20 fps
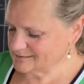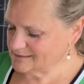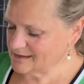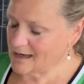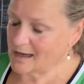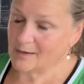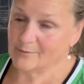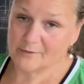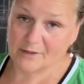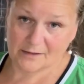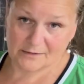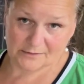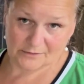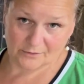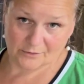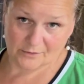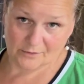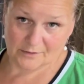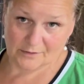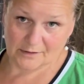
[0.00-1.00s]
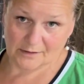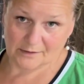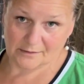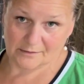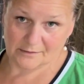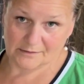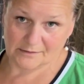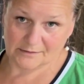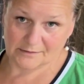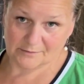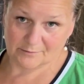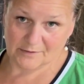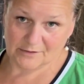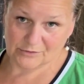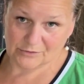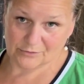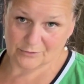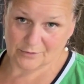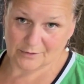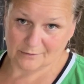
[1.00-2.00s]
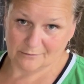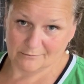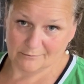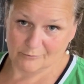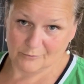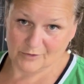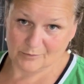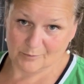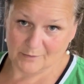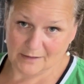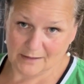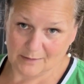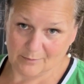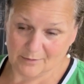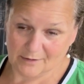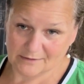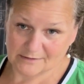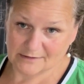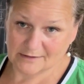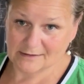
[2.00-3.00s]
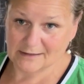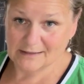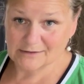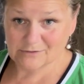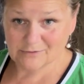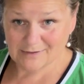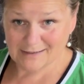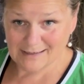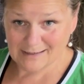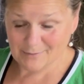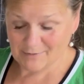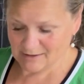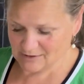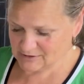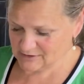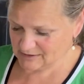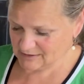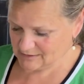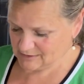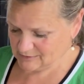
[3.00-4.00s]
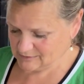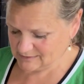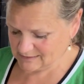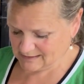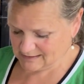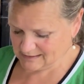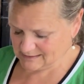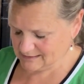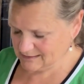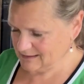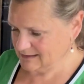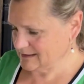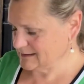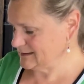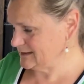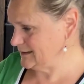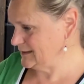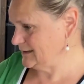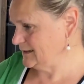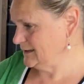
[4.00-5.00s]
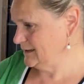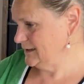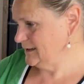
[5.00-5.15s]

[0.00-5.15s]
Now, I'm not so good at just measuring with my eyeballs on that, so I am actually going to use a handy dandy